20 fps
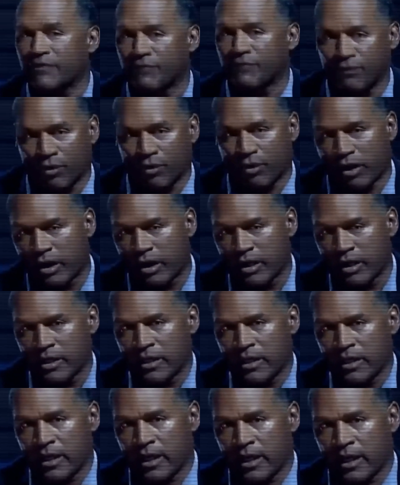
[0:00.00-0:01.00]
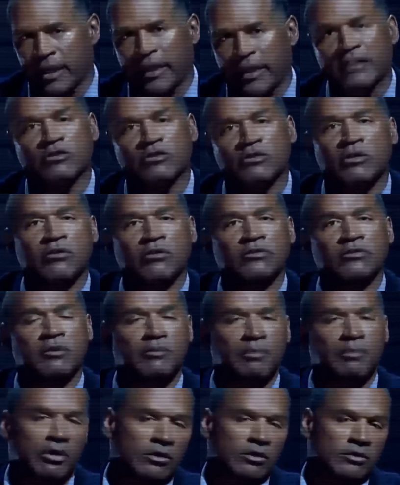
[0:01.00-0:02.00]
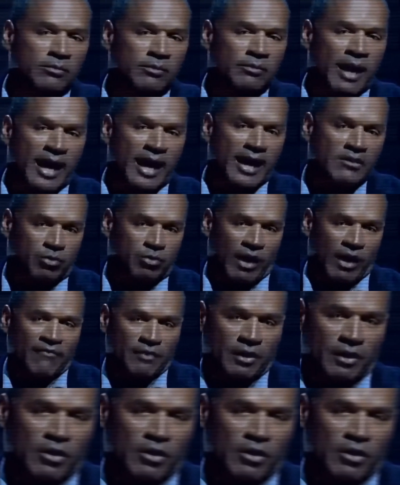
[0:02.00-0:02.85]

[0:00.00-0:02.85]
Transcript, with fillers: 1969 by the Buffalo Bills as the first